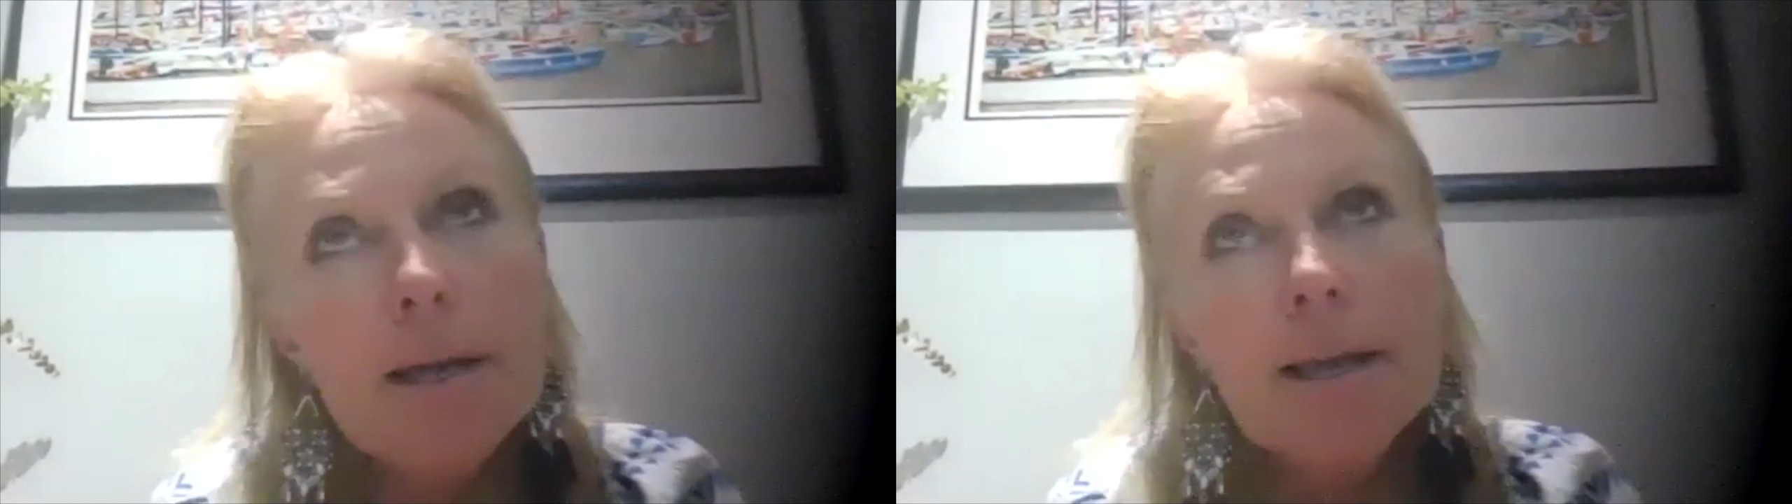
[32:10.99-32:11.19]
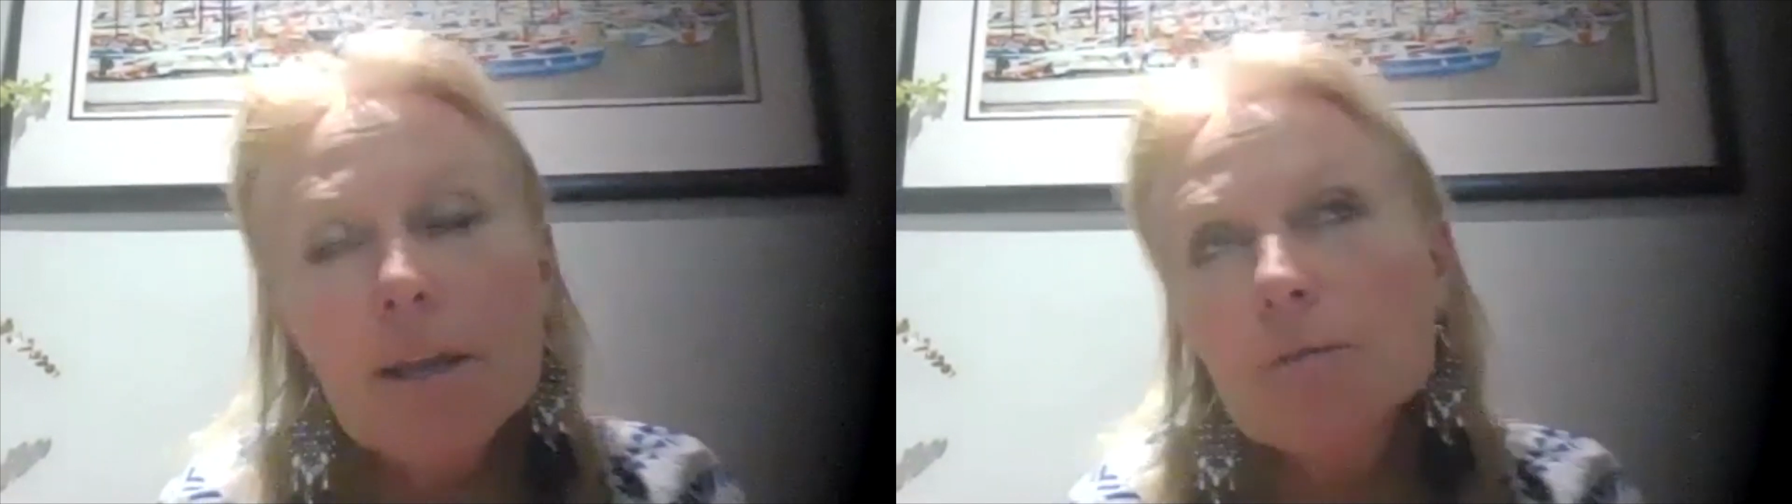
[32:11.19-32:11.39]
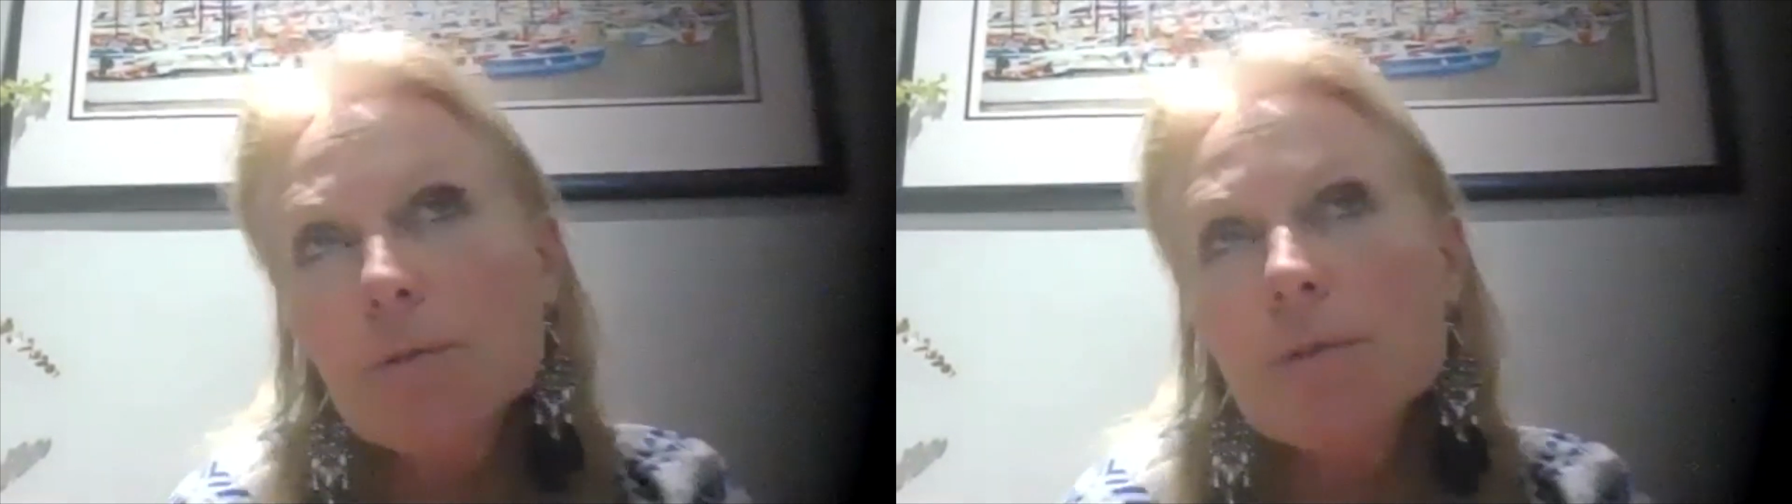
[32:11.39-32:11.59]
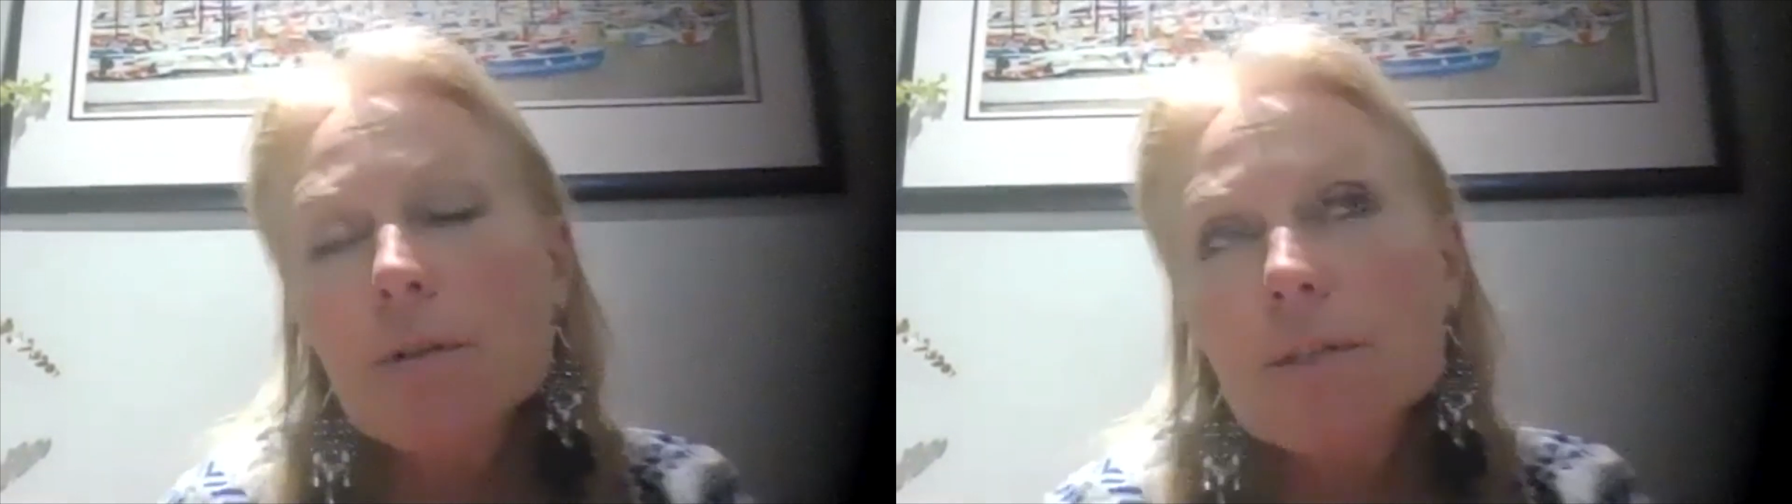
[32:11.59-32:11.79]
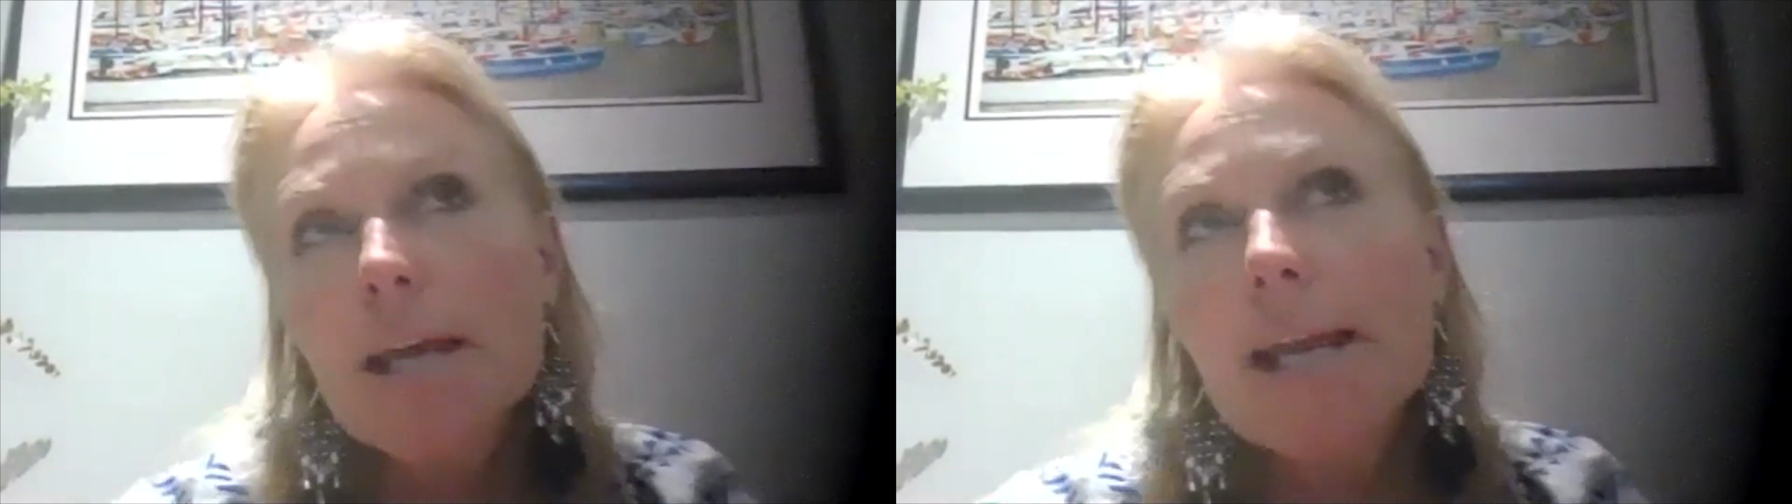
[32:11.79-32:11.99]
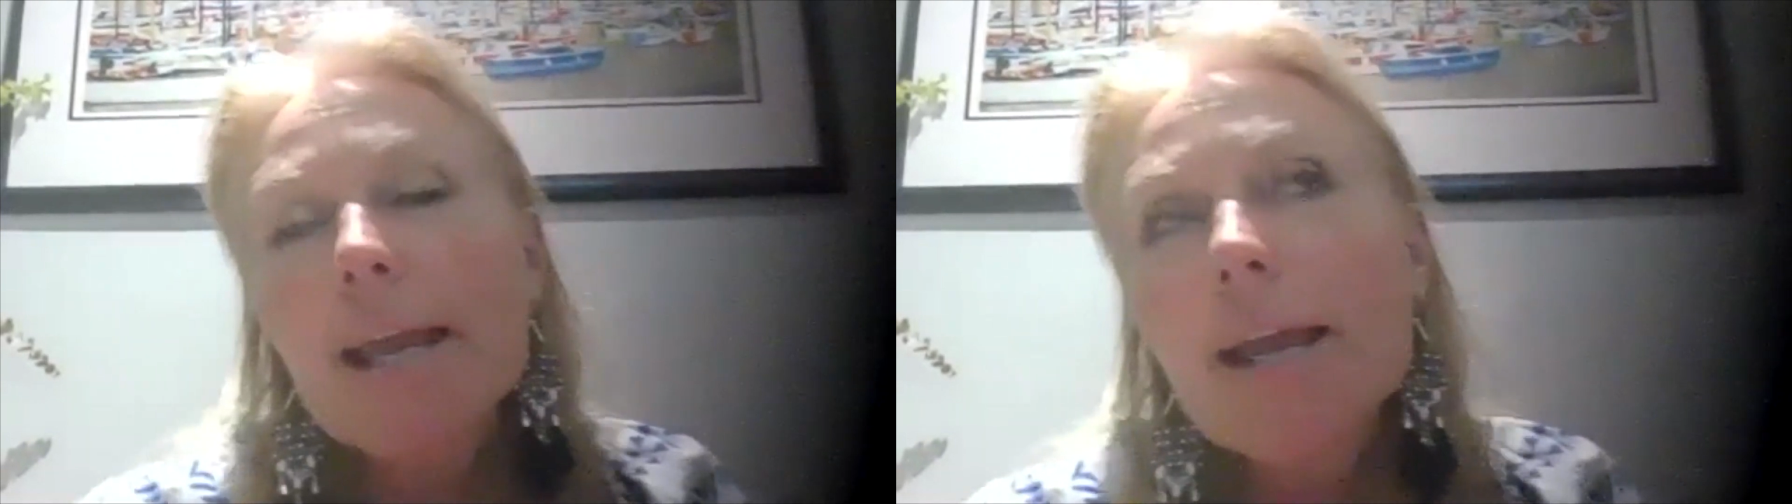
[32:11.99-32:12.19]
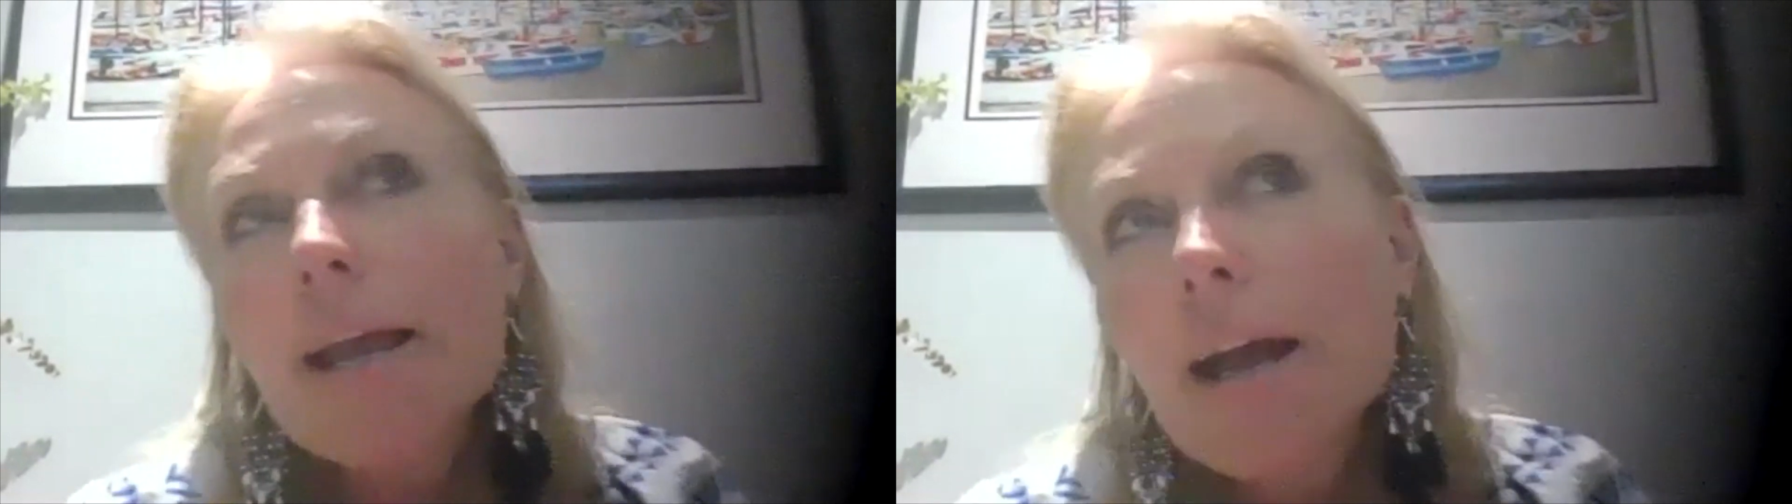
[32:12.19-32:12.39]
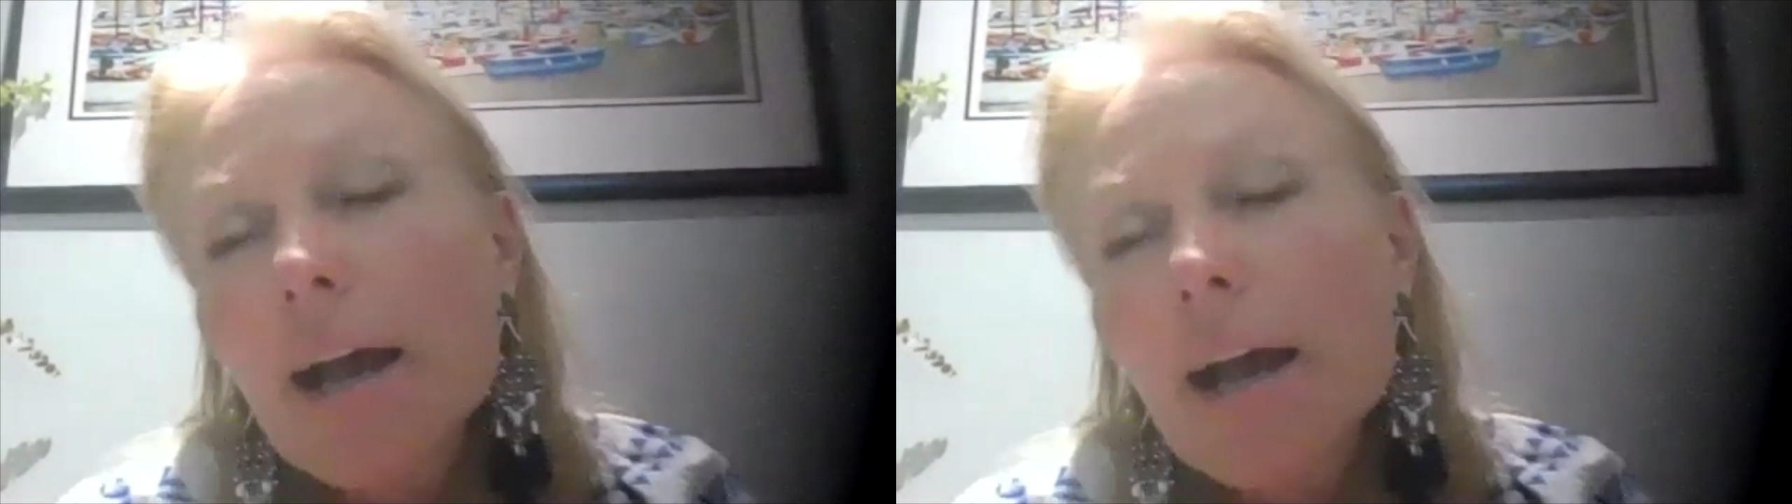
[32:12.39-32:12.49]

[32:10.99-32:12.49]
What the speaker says: He was also taking